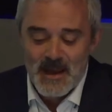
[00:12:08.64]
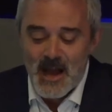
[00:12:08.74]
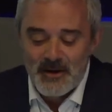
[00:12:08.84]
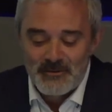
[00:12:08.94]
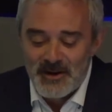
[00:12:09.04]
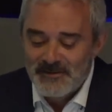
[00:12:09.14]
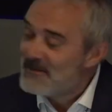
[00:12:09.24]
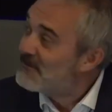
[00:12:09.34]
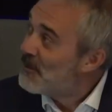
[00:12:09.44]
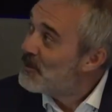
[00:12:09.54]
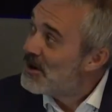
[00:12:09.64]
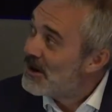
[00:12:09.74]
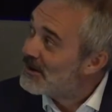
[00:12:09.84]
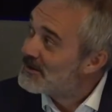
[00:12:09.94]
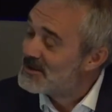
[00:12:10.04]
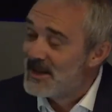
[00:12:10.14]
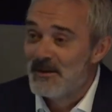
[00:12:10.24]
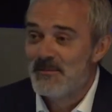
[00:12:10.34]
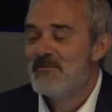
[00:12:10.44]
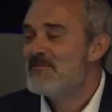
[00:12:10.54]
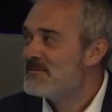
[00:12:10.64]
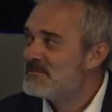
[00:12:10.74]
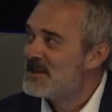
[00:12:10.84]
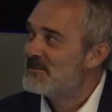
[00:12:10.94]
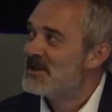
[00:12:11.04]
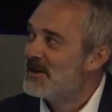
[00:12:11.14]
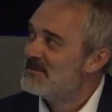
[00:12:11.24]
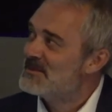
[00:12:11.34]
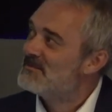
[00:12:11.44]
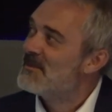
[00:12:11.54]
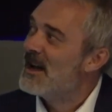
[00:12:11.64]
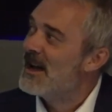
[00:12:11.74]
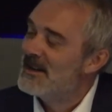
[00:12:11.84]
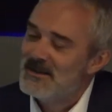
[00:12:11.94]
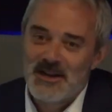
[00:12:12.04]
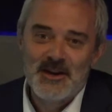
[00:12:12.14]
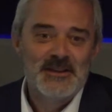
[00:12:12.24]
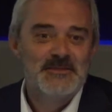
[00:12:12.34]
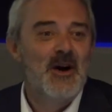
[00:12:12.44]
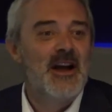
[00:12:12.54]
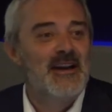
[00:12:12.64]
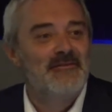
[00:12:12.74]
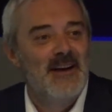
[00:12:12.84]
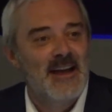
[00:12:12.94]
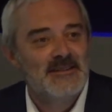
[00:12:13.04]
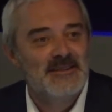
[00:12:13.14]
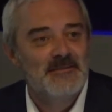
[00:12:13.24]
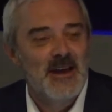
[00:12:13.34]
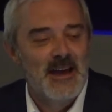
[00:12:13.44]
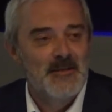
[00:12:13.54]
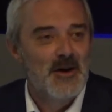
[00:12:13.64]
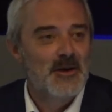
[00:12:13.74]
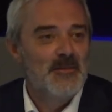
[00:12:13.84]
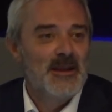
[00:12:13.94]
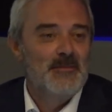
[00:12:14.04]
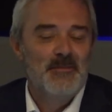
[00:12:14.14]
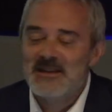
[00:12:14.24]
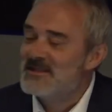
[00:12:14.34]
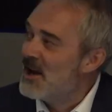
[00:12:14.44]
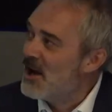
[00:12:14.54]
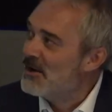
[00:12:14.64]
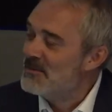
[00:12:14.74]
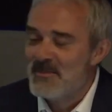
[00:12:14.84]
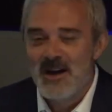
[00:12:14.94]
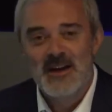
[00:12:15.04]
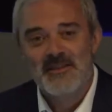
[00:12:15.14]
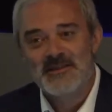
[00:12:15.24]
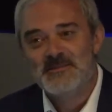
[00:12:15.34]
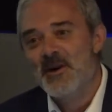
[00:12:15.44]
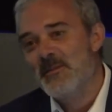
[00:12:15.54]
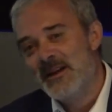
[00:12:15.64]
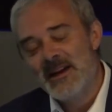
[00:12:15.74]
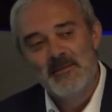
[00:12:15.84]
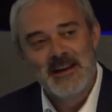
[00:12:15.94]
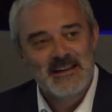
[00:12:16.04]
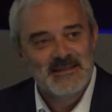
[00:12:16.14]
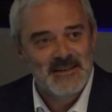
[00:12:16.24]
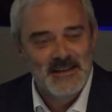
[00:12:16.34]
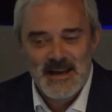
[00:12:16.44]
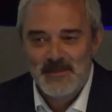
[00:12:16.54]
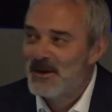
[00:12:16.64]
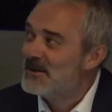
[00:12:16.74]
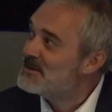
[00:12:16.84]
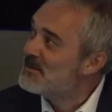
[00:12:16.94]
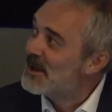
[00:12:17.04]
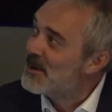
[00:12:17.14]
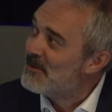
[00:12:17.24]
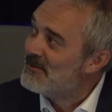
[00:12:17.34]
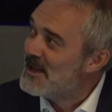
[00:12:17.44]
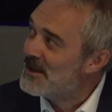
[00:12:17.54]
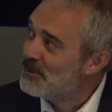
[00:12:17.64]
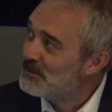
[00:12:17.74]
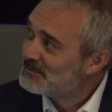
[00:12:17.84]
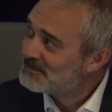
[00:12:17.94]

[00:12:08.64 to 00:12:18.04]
Arriving for work. So sometimes you guys might have vans, might be based at home, others might be coming into the depot to pick up a vehicle.